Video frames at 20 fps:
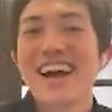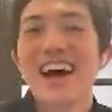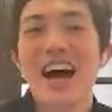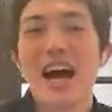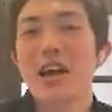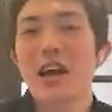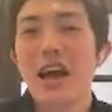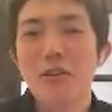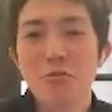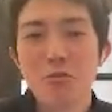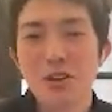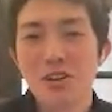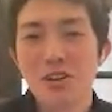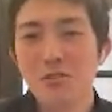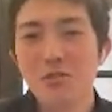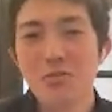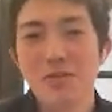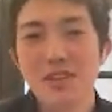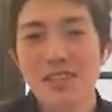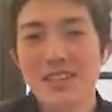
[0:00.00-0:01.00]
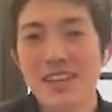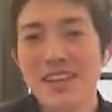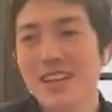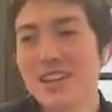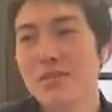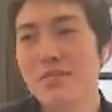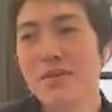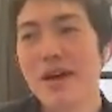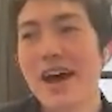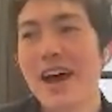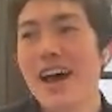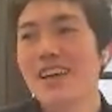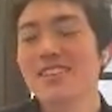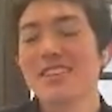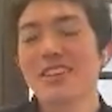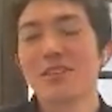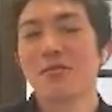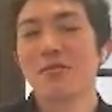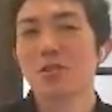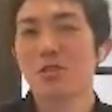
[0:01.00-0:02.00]
I worked with big data in the past.
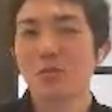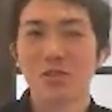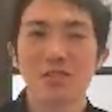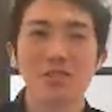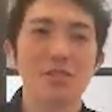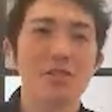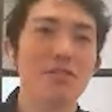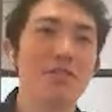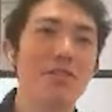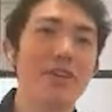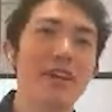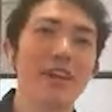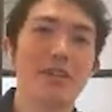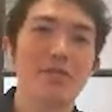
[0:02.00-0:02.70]
I worked with Snowflake.